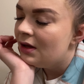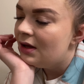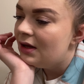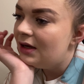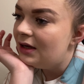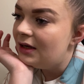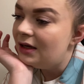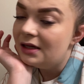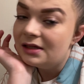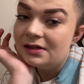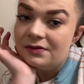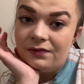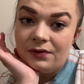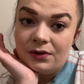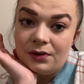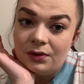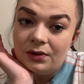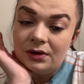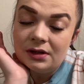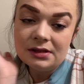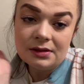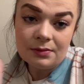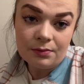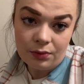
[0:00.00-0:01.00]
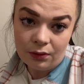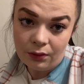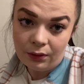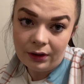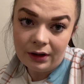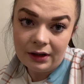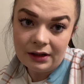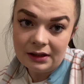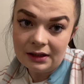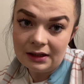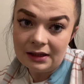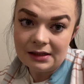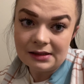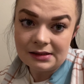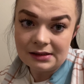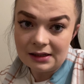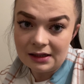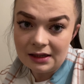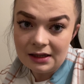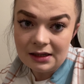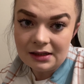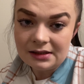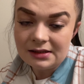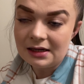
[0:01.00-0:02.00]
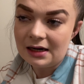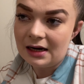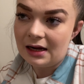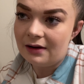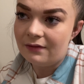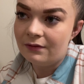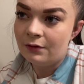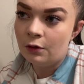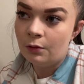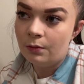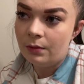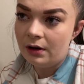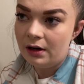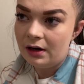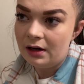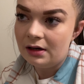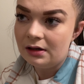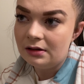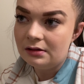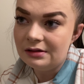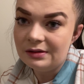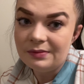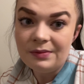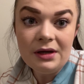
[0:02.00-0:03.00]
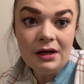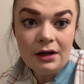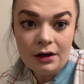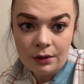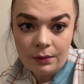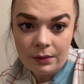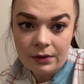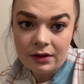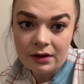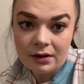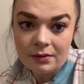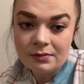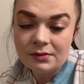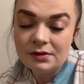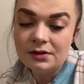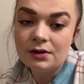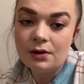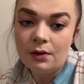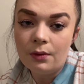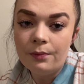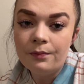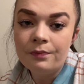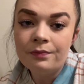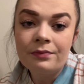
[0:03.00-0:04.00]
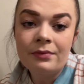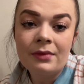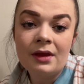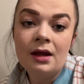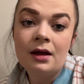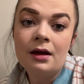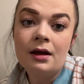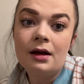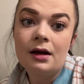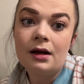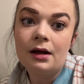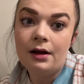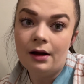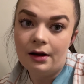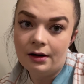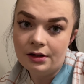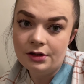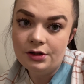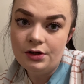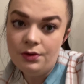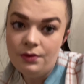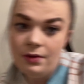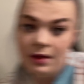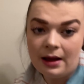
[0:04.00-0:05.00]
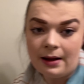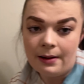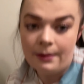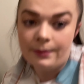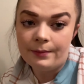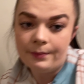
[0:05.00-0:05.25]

He needs food, it's important, he needs to eat, and I have nobody to be here with him, so gotta do that.